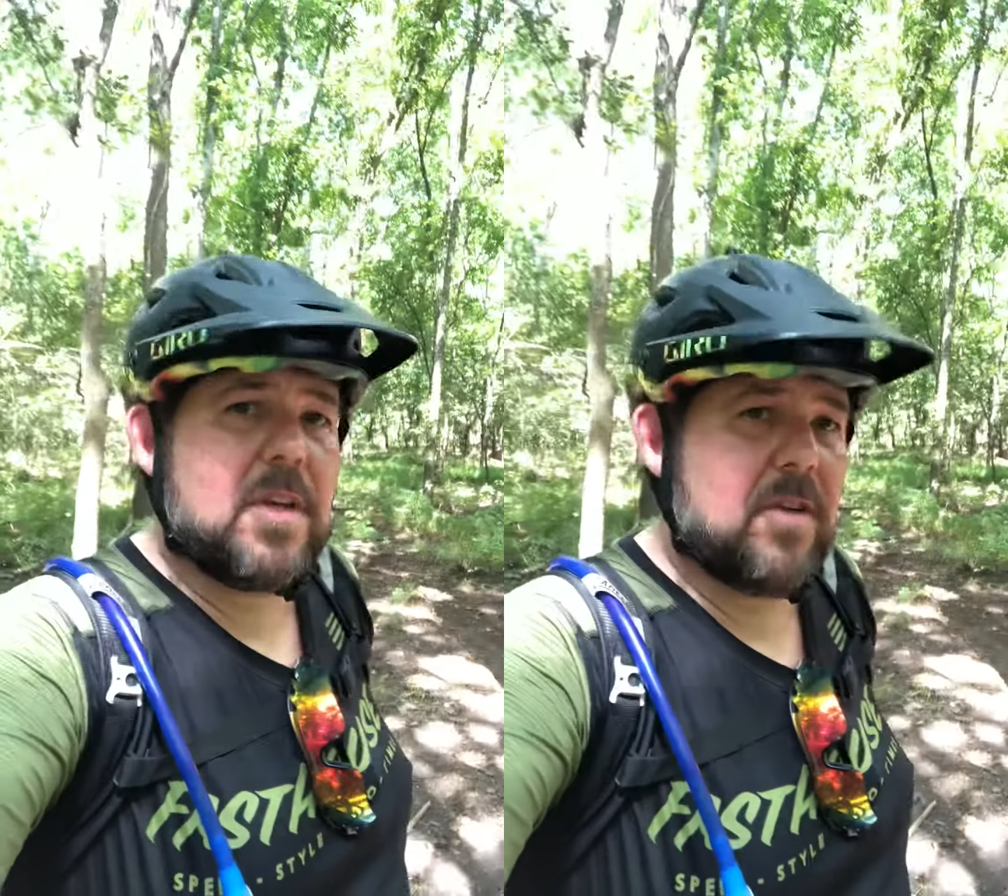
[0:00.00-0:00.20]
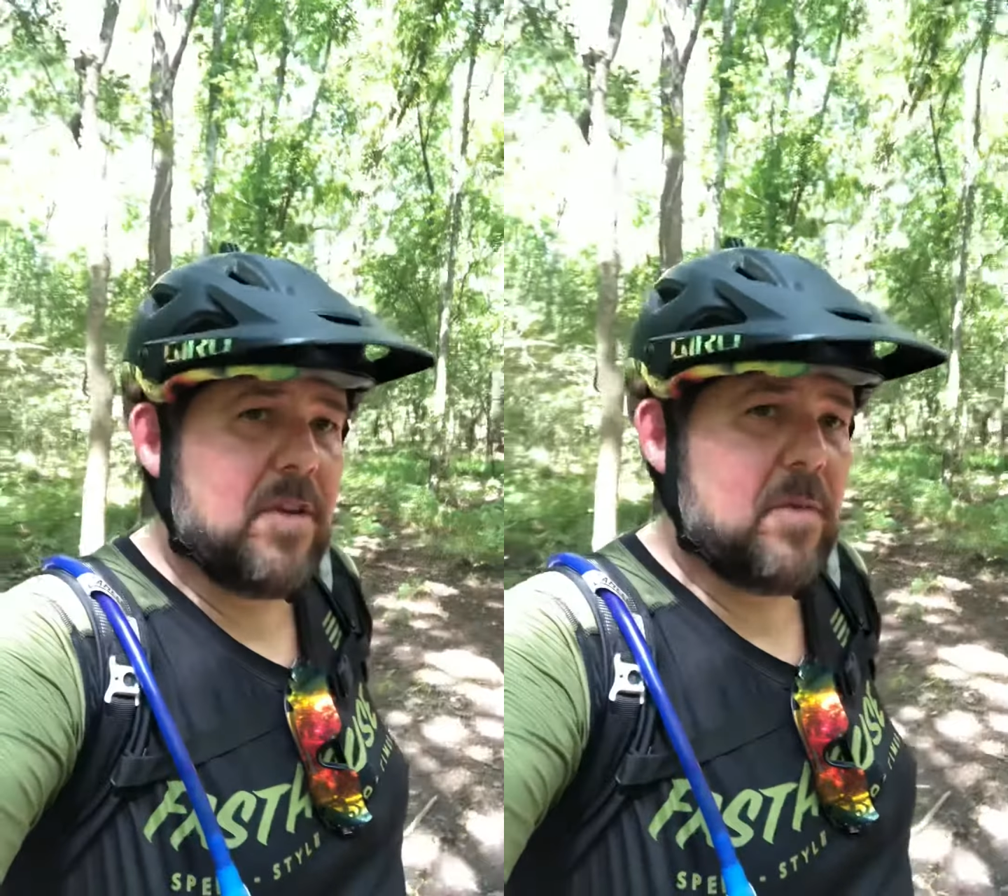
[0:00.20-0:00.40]

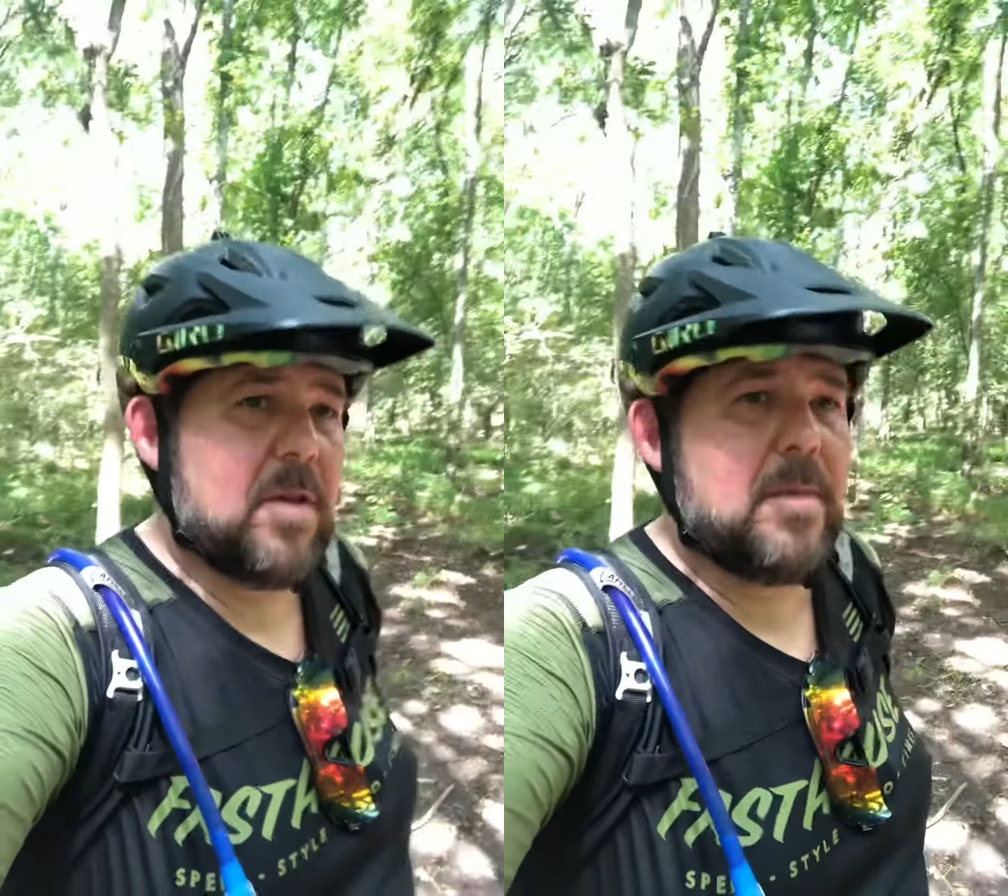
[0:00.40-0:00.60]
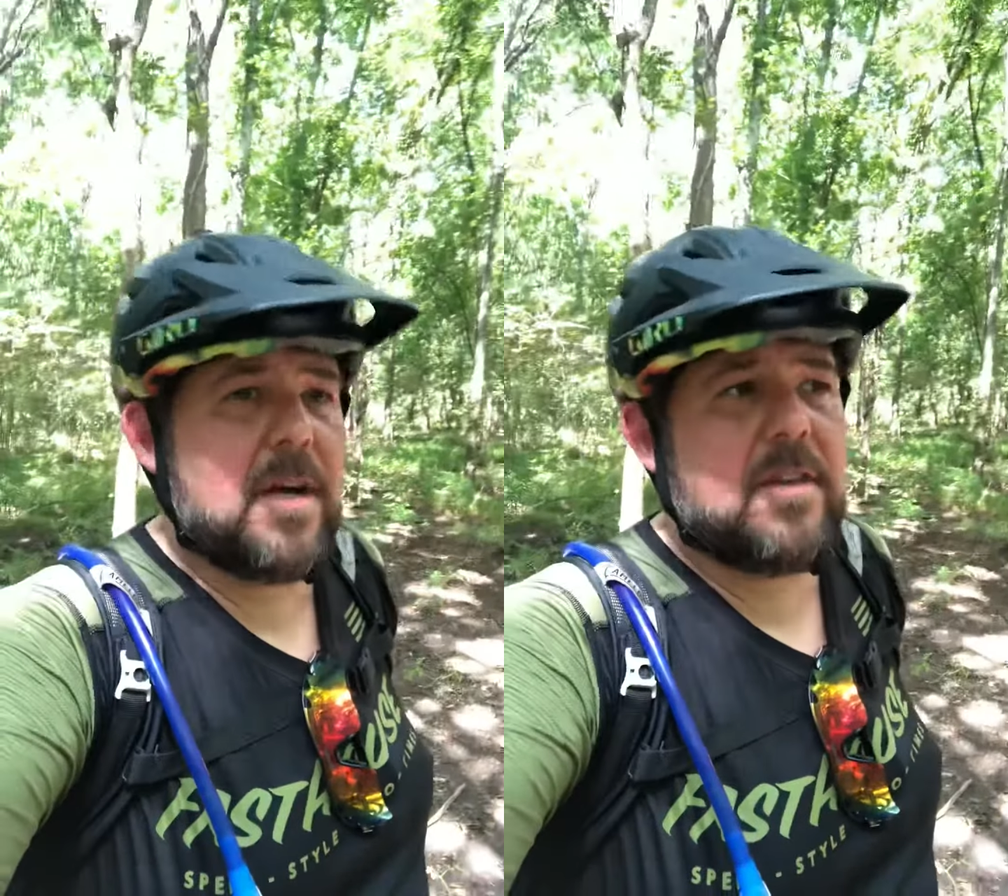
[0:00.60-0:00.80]
house I want
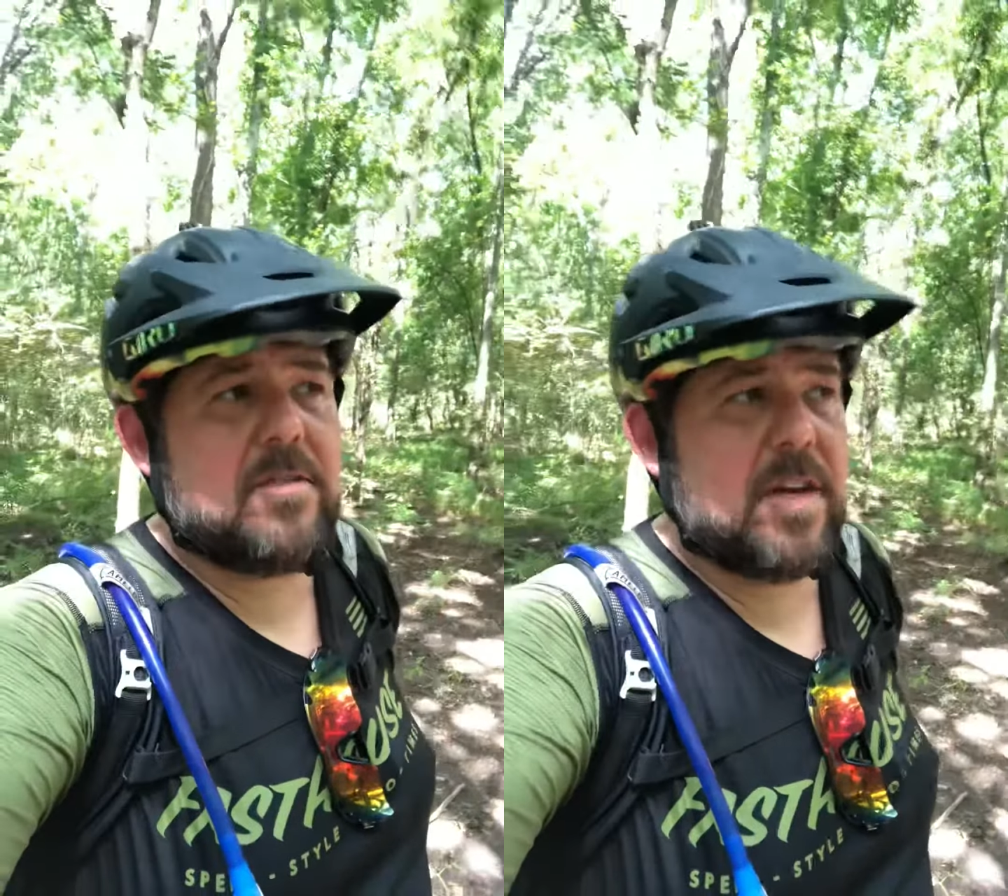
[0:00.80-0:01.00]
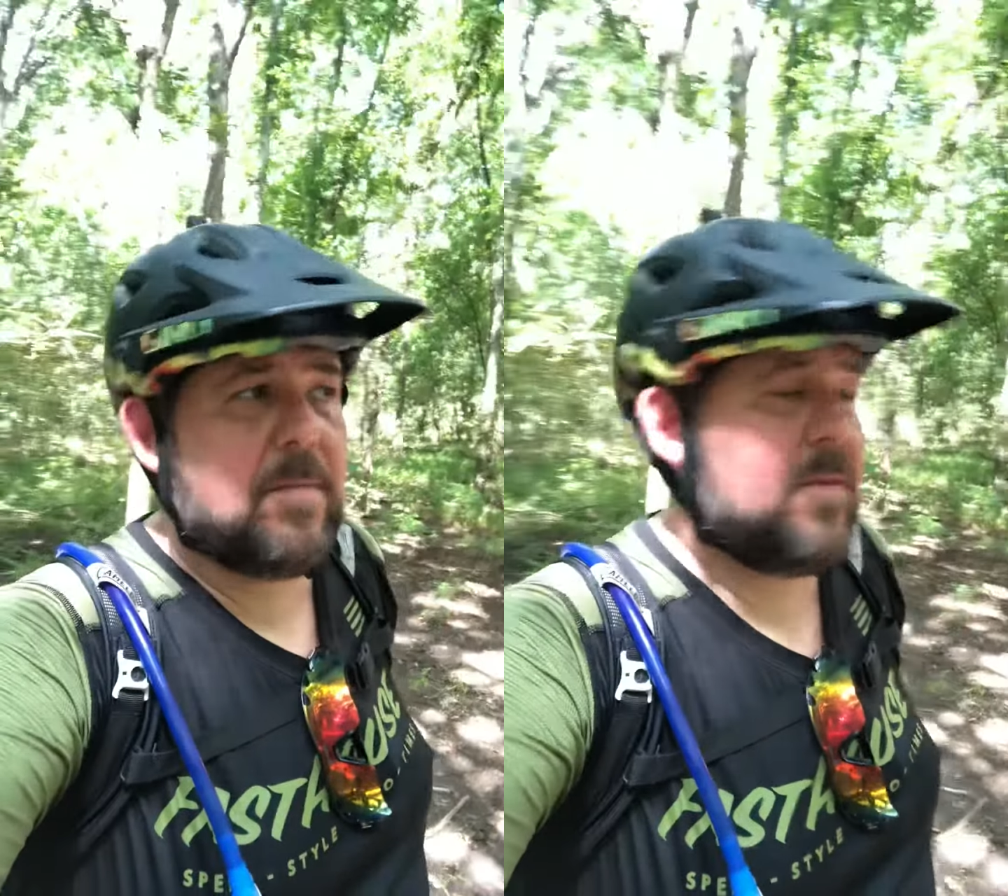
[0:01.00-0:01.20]
to buy,
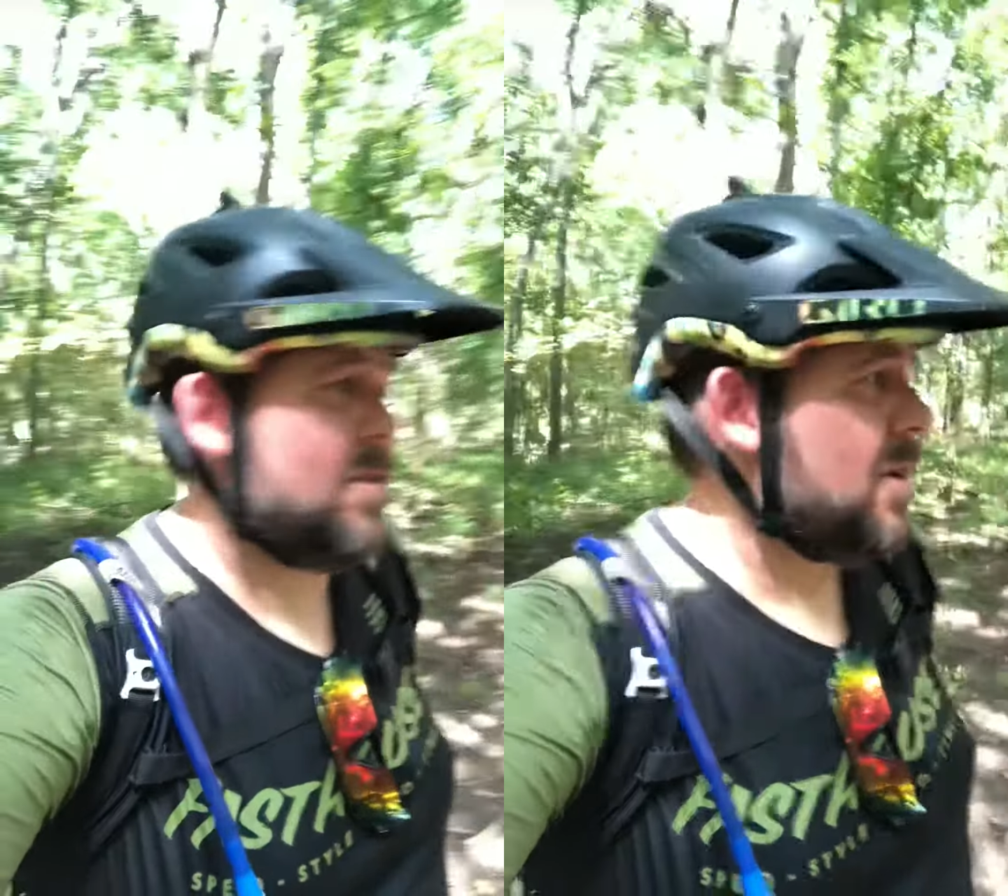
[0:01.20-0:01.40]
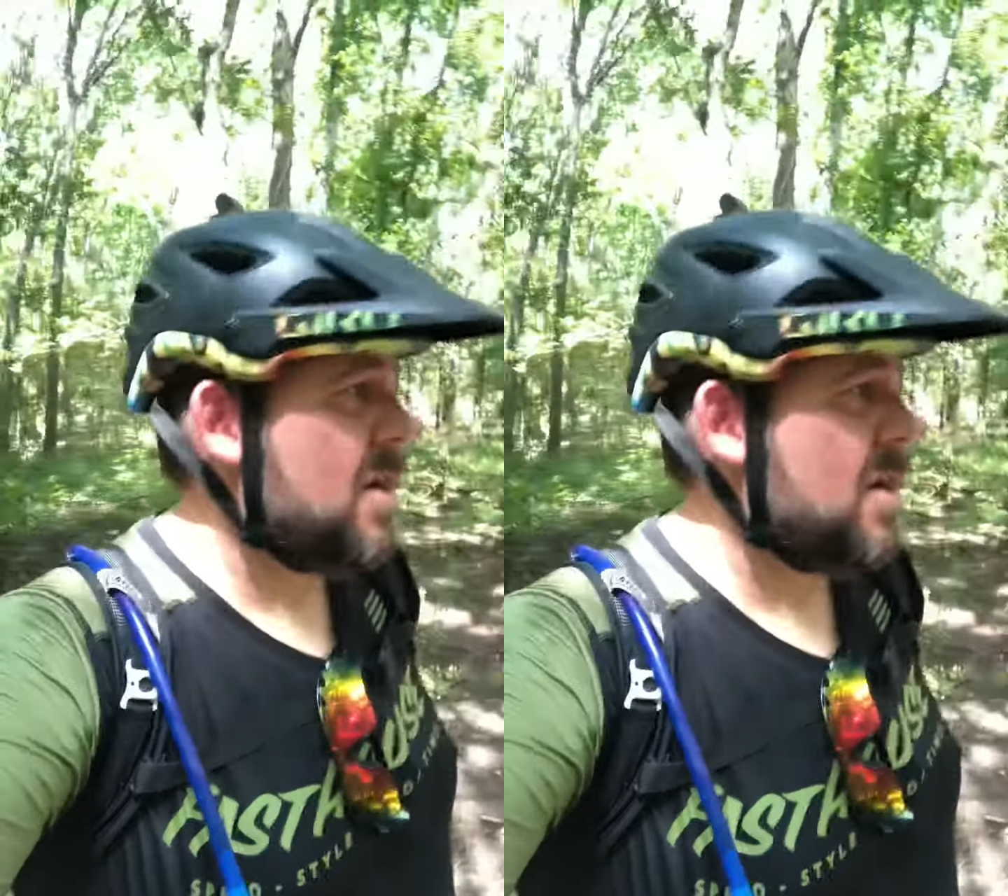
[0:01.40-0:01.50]
this happens,